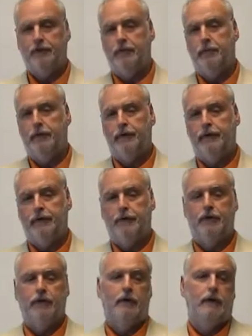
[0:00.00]

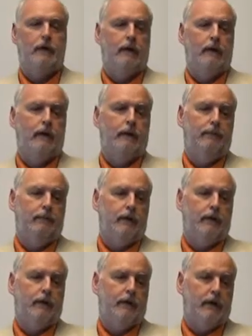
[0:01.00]
experience
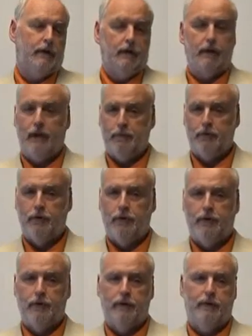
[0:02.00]
in a
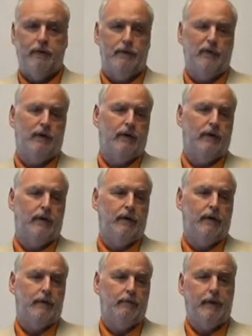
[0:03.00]
laboratory, doing
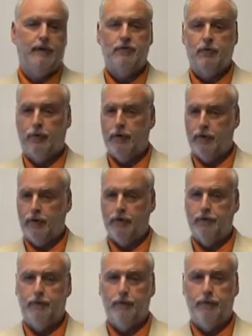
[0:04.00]
uh, bench work and
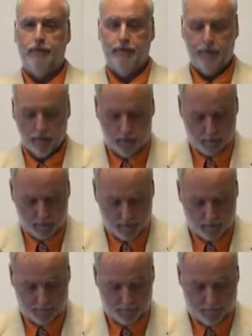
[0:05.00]
also doing field work.
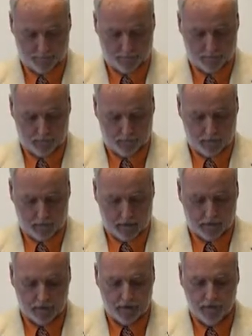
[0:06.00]

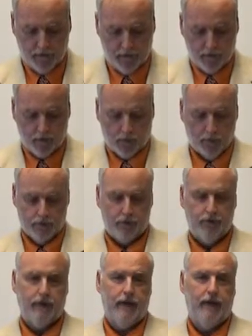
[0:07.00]
Taking these
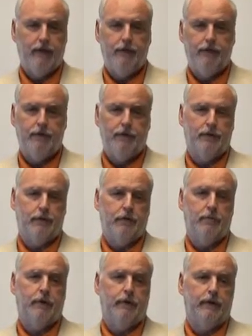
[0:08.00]
courses and gaining research
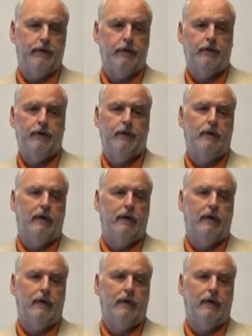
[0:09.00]
experience